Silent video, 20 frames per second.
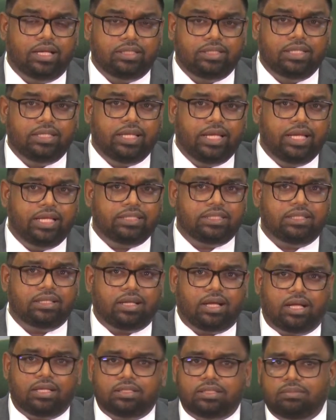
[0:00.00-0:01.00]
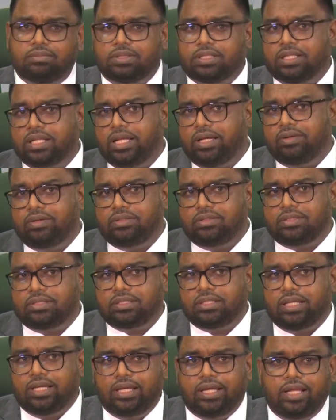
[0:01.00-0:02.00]
Delays in customs
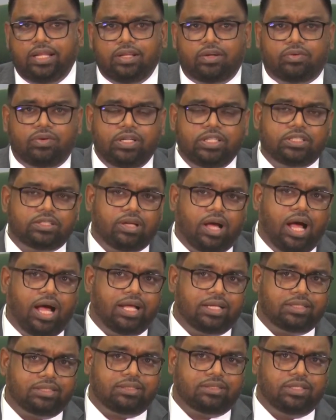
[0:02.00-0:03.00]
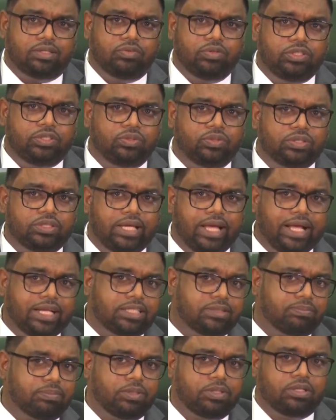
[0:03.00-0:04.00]
clearance increase costs and reduce
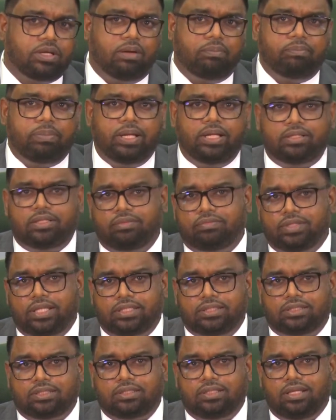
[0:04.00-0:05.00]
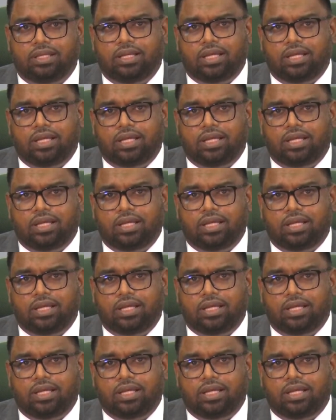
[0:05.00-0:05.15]
export competitiveness.